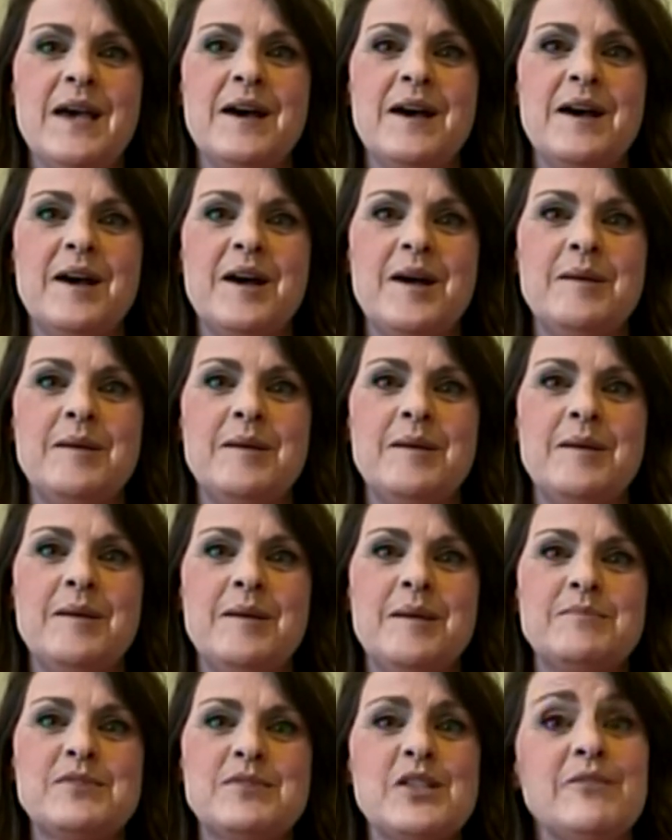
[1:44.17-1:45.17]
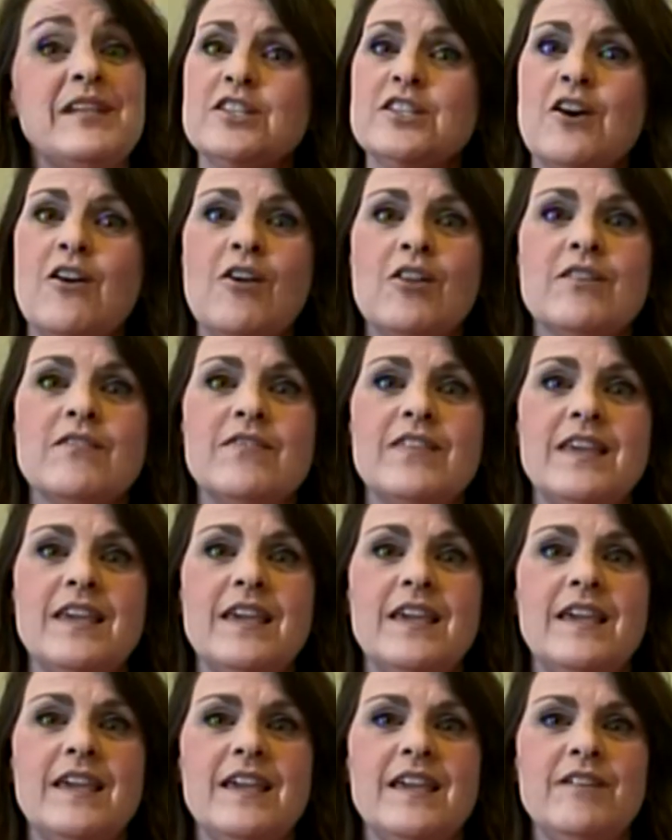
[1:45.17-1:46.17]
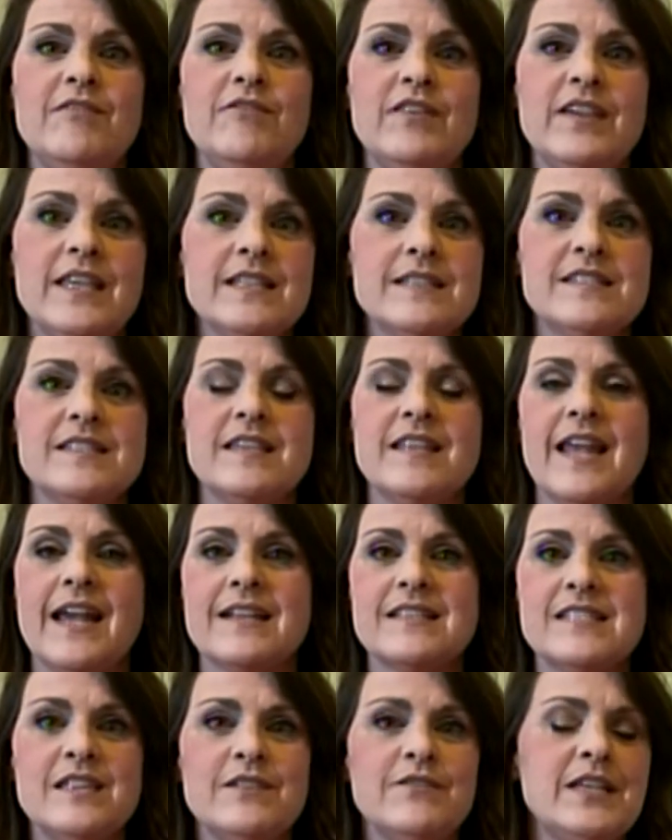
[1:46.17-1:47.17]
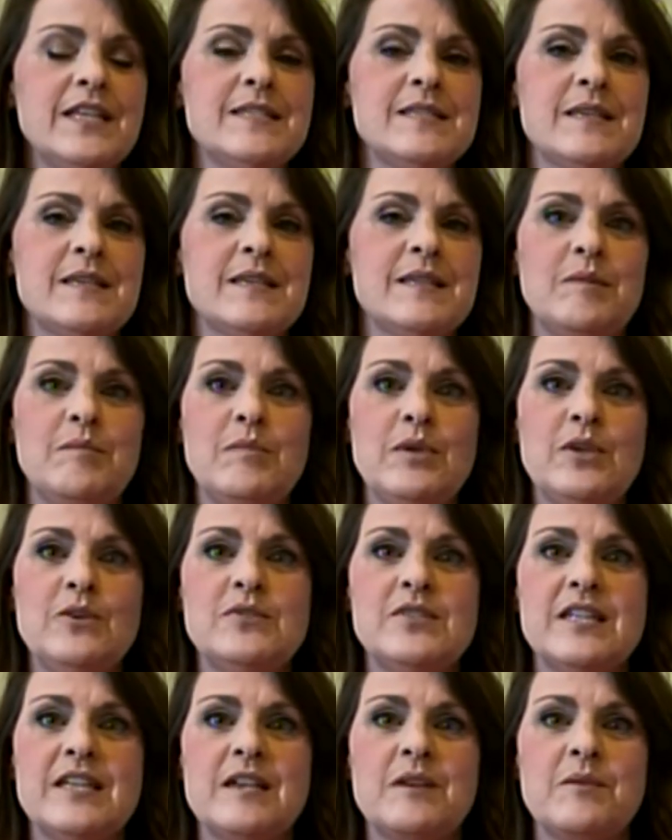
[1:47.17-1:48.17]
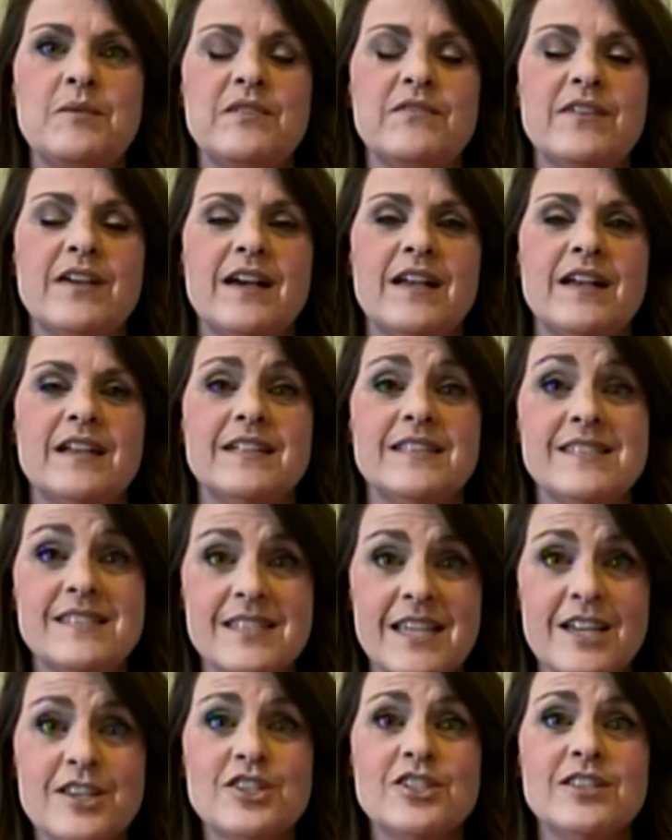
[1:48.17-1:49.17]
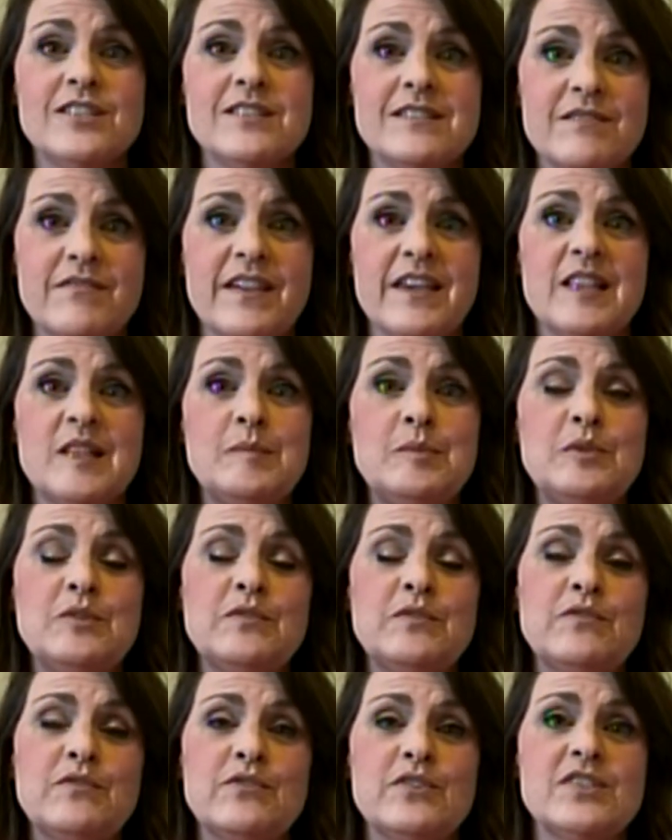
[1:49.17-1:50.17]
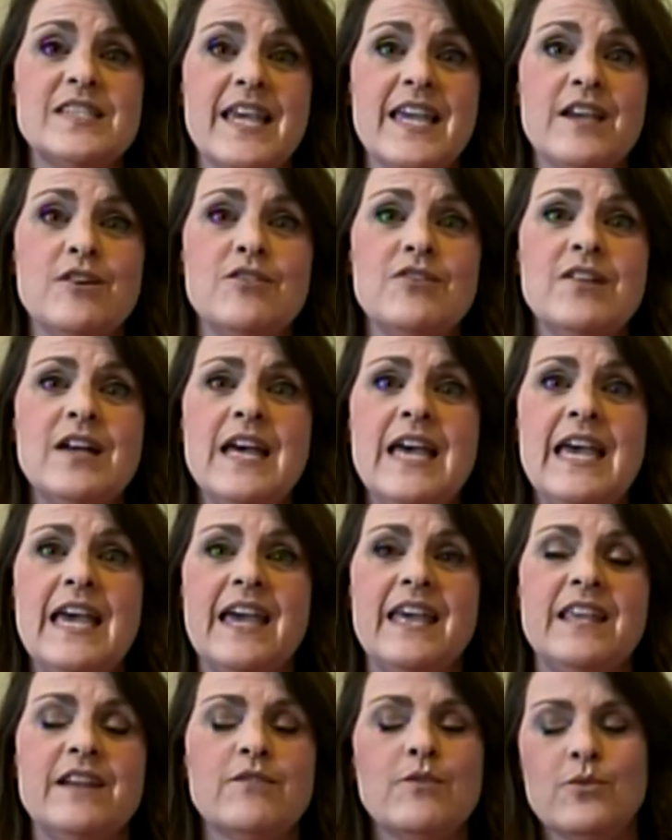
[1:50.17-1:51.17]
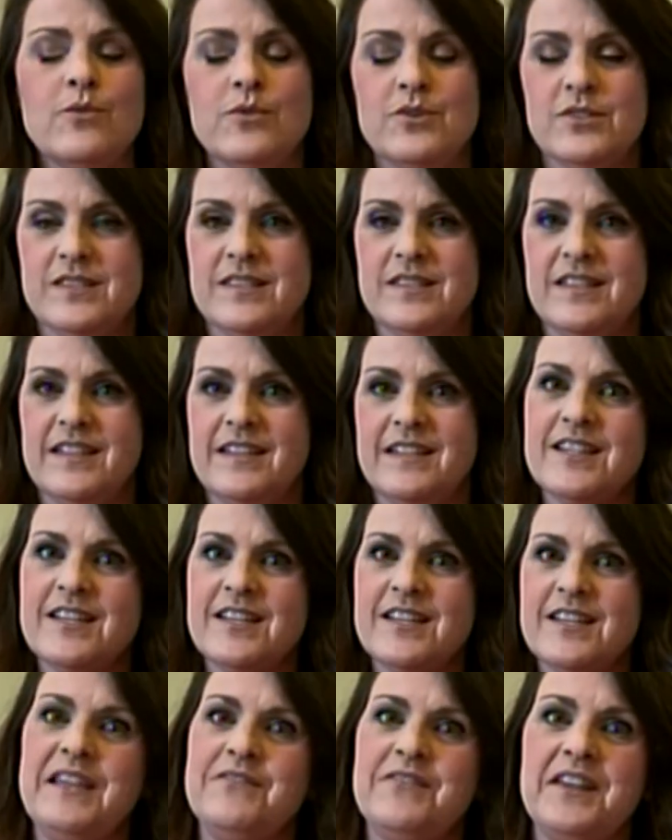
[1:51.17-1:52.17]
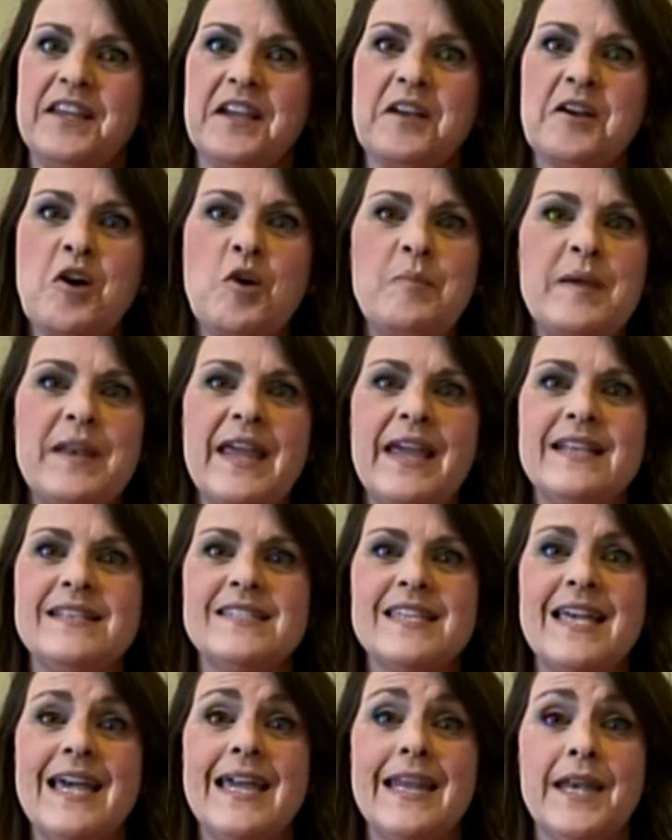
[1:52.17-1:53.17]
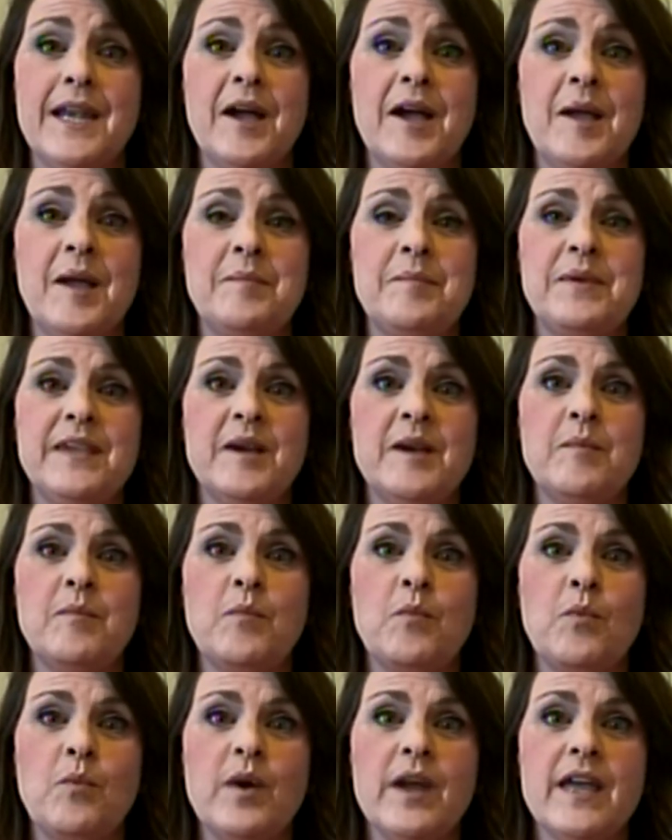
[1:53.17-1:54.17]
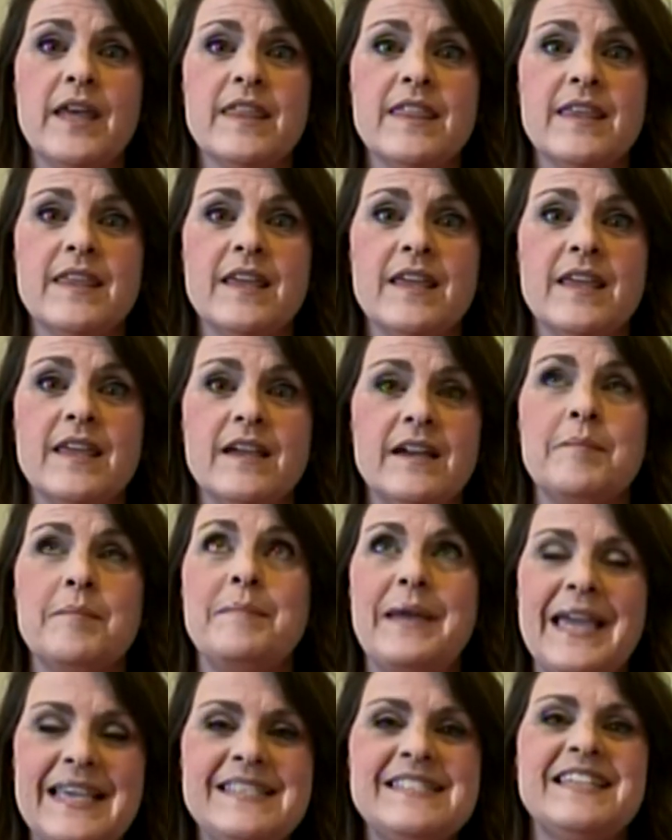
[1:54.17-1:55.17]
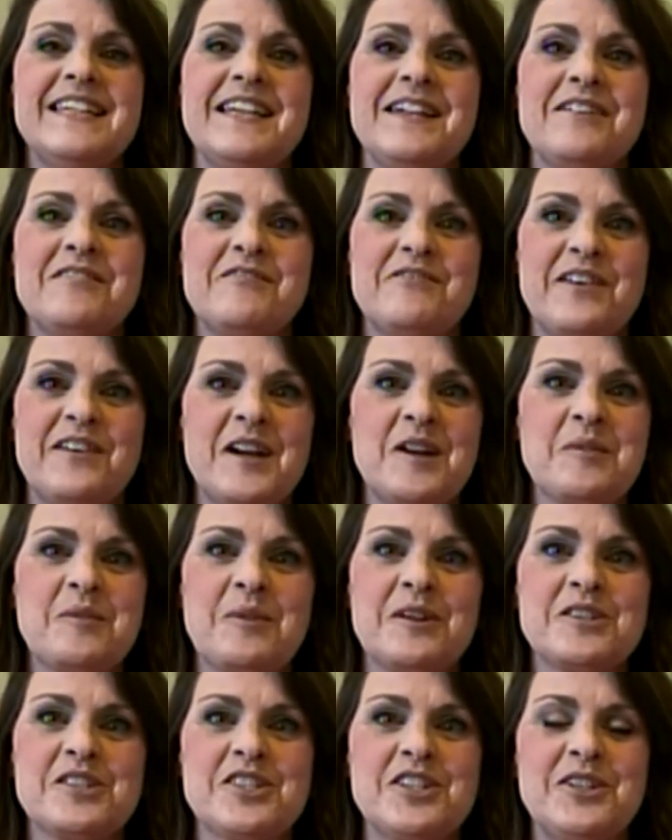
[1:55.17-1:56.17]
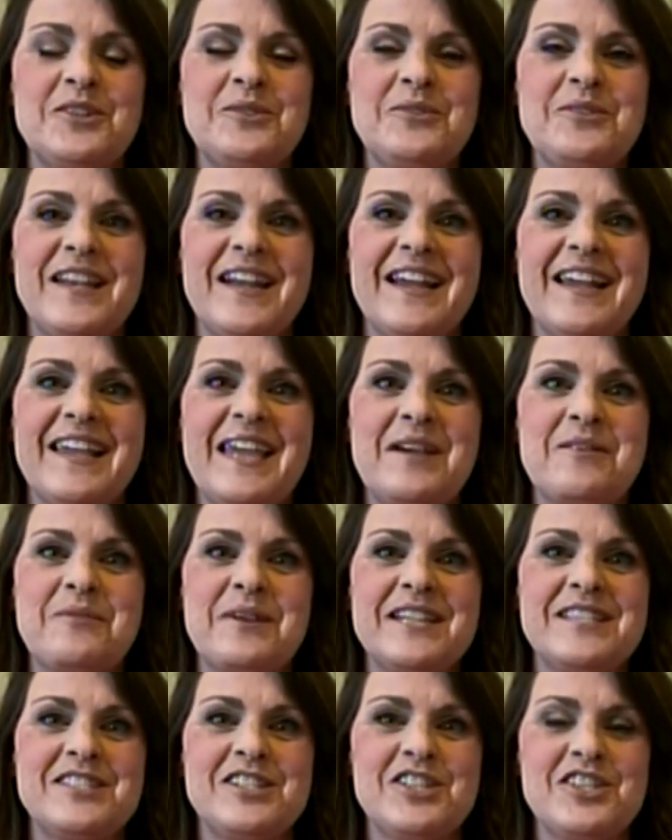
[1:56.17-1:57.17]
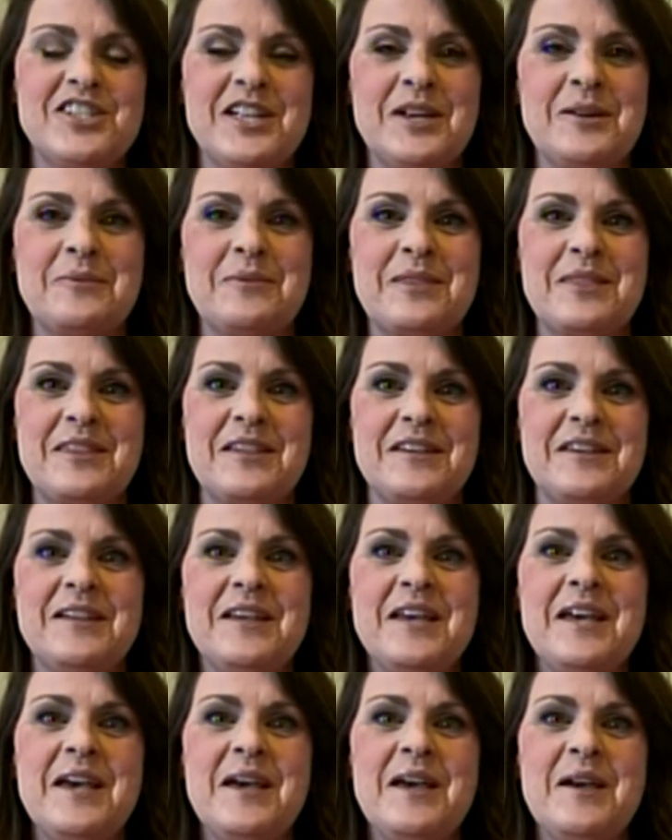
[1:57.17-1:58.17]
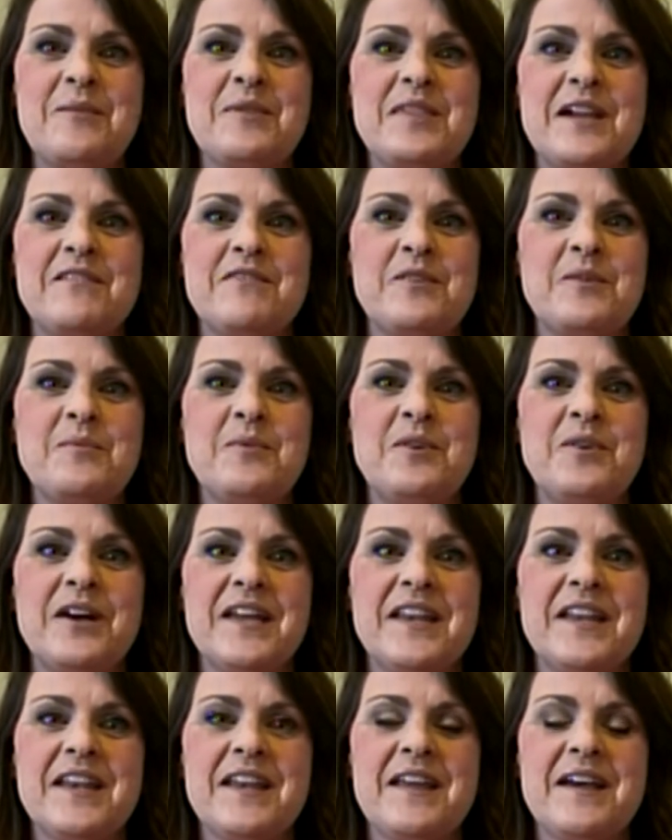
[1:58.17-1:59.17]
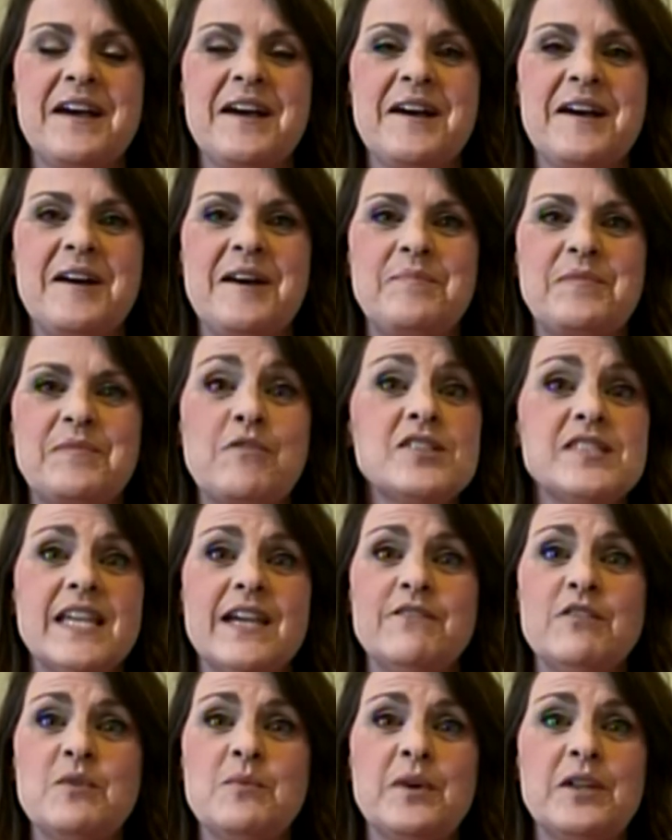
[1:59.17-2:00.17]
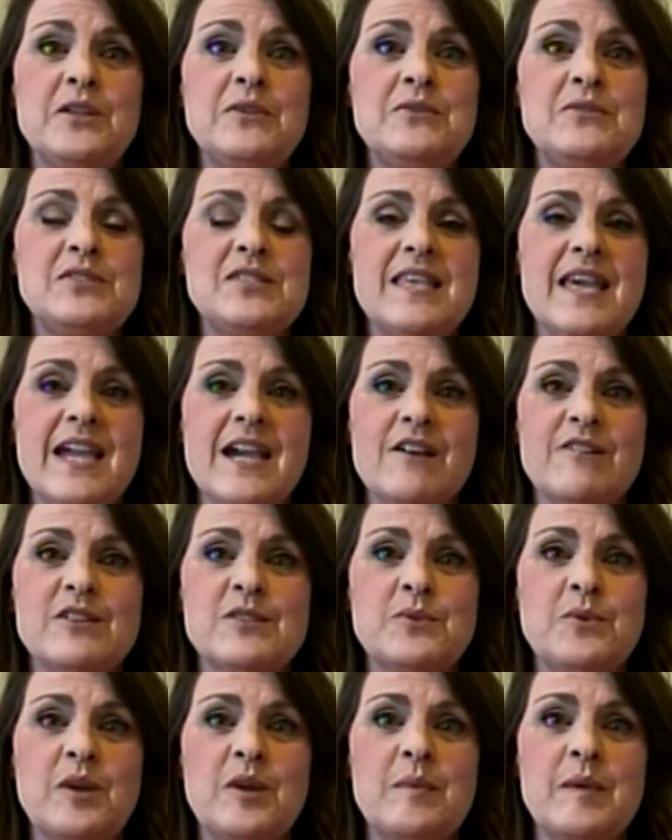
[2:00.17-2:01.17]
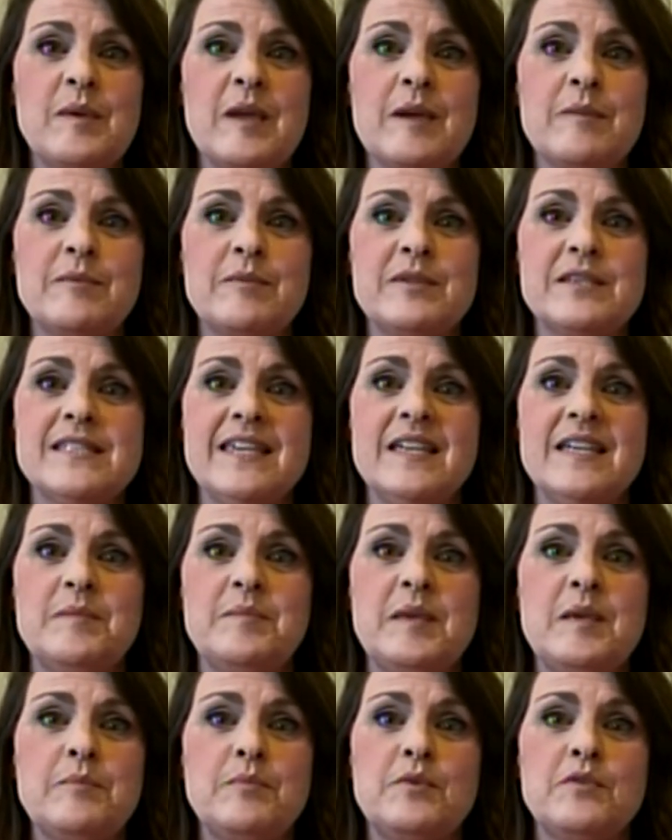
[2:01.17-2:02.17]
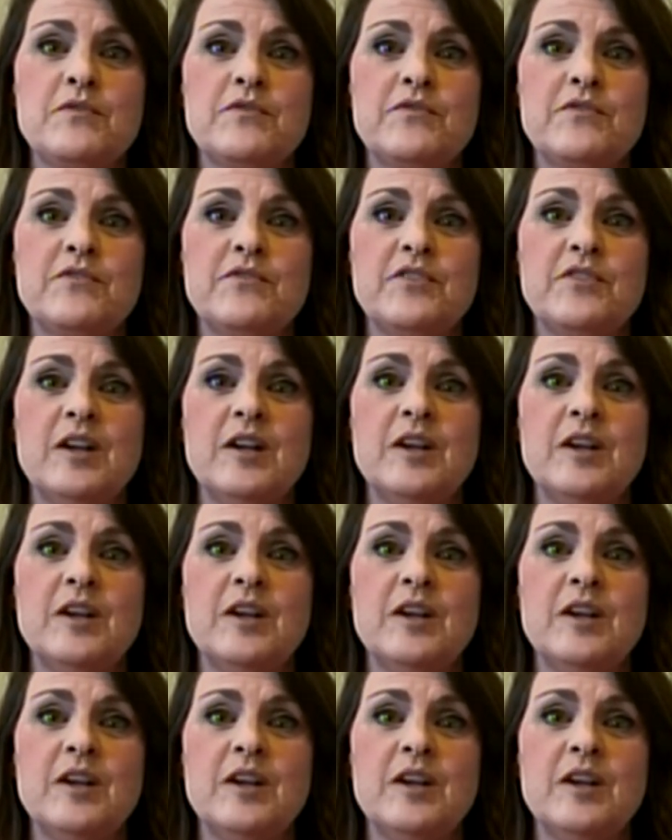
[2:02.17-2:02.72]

Um, so, in addition to all of the events and activities and the music, we've got concessions available for sale. And of course, the entire evening culminates at 9 p.m. with an amazing fireworks show that I can't wait to share with the with everyone. Um, of course, everyone who's there is going to be able to see it. People from